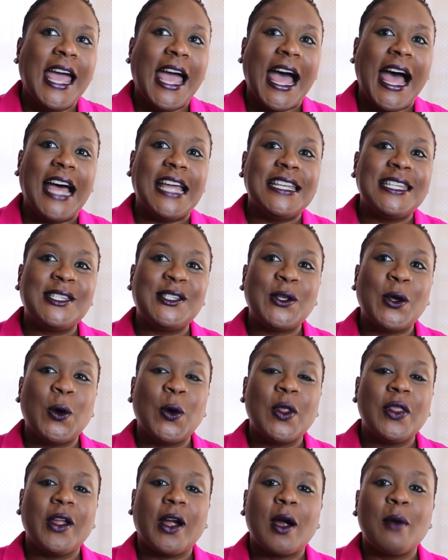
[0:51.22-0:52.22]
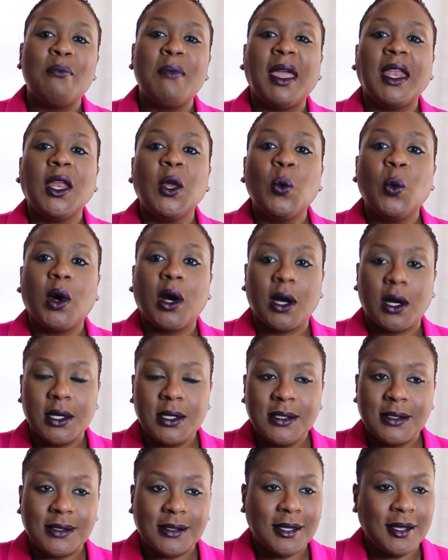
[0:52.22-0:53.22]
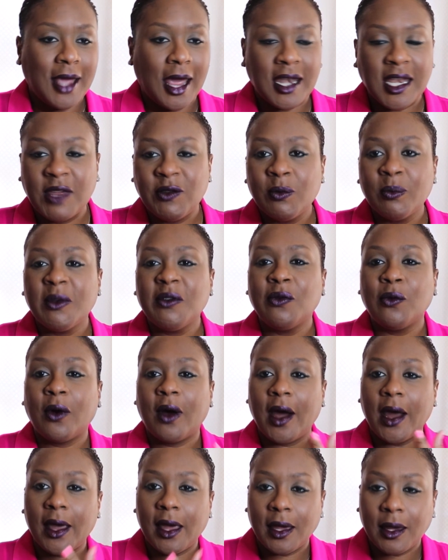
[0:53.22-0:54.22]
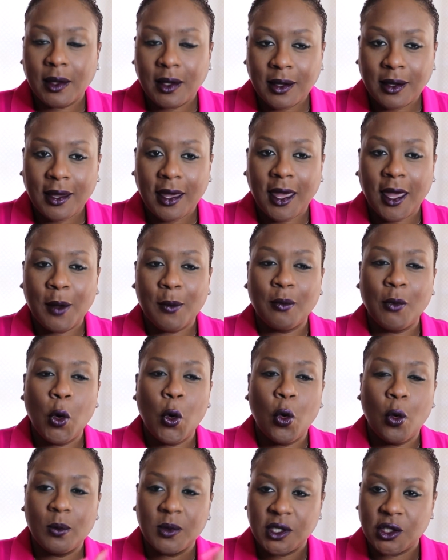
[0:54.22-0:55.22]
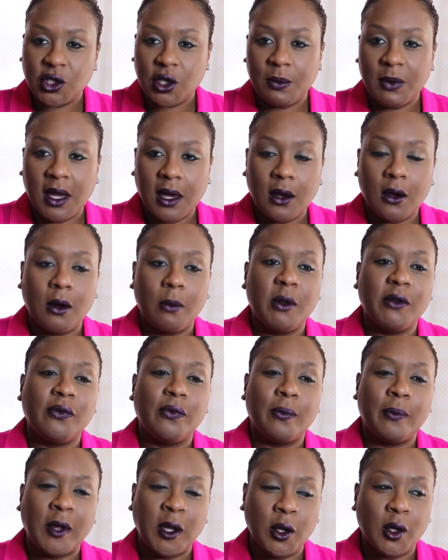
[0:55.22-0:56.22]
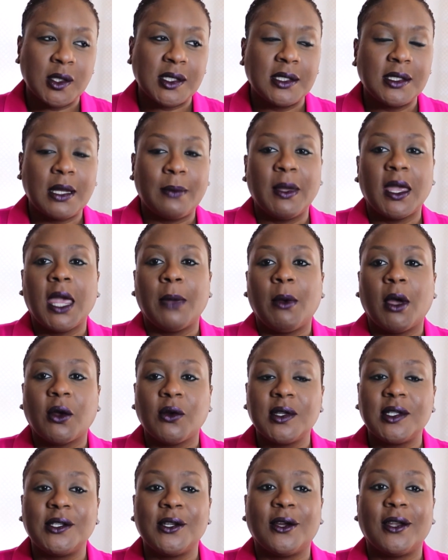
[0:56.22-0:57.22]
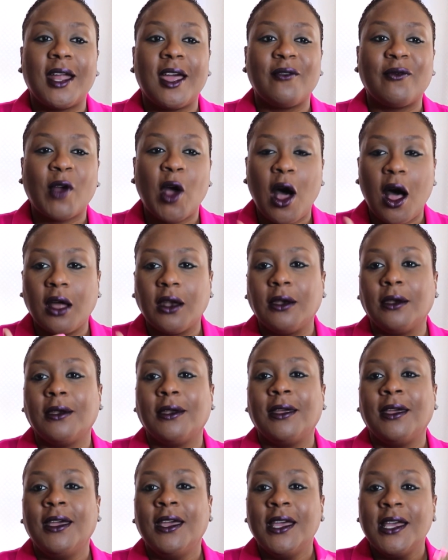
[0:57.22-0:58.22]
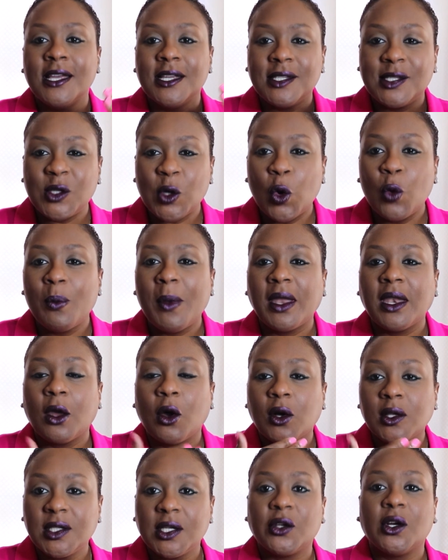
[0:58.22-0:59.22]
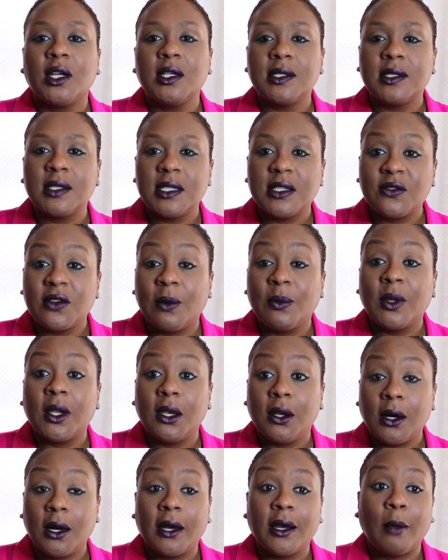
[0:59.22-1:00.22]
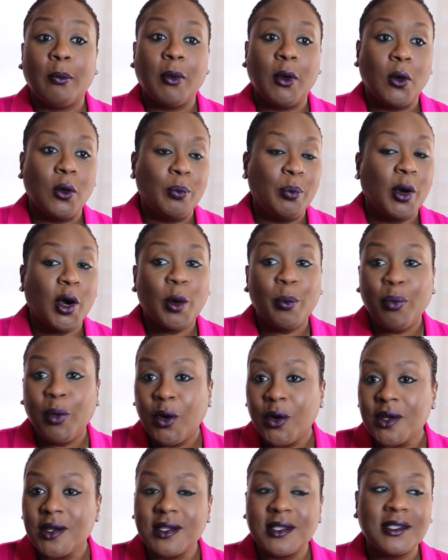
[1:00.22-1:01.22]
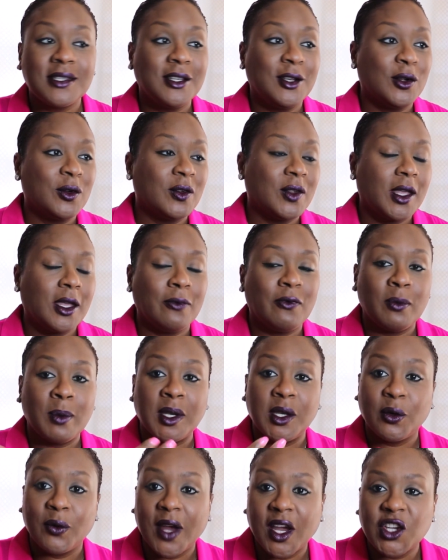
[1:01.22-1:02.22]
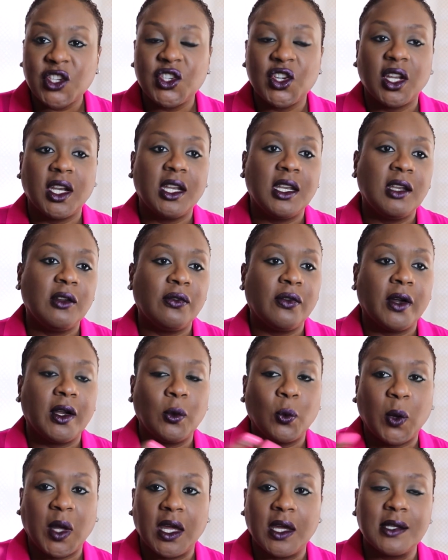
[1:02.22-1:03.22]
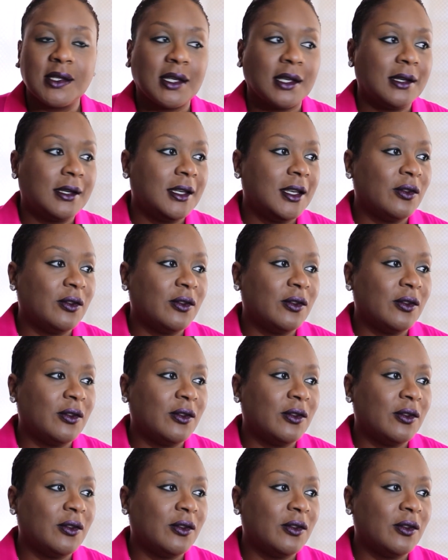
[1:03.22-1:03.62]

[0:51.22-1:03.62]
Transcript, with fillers: And so there are many words, and even before I came home to Jamaica, since I became a Christian, I've gotten so many utterances from the Lord about purpose, giving me direction in different ways and